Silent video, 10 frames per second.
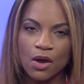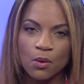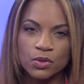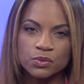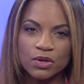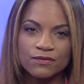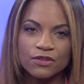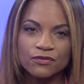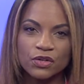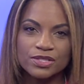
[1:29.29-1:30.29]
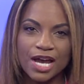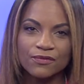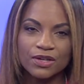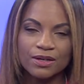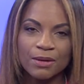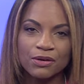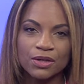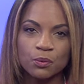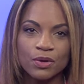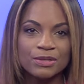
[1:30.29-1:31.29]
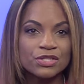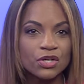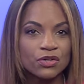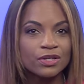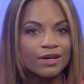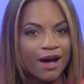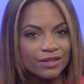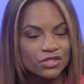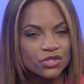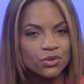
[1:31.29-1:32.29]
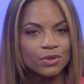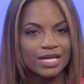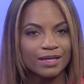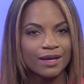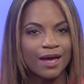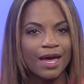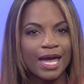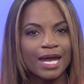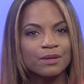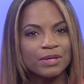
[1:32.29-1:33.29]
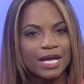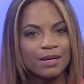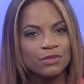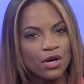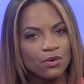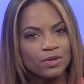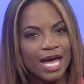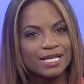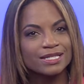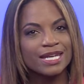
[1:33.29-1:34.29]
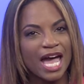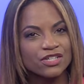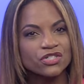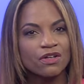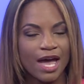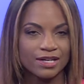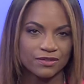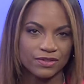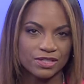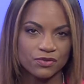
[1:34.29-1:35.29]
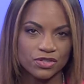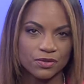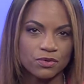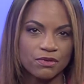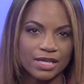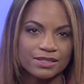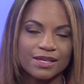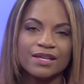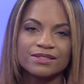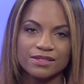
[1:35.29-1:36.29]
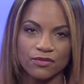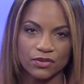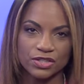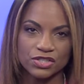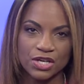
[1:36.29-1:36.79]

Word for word: was one of the first African-American women to earn a college degree and became known as a national activist for civil rights and suffrage.